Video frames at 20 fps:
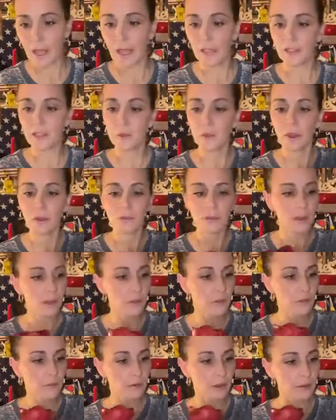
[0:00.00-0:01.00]
I do have
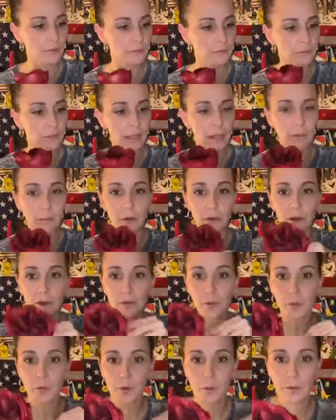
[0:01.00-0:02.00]
another red flower
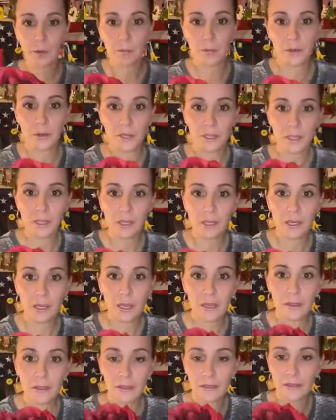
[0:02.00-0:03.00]
I thought about putting in.
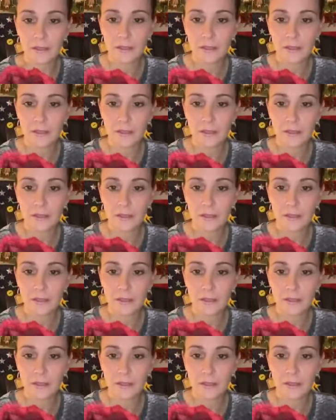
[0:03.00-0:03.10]
I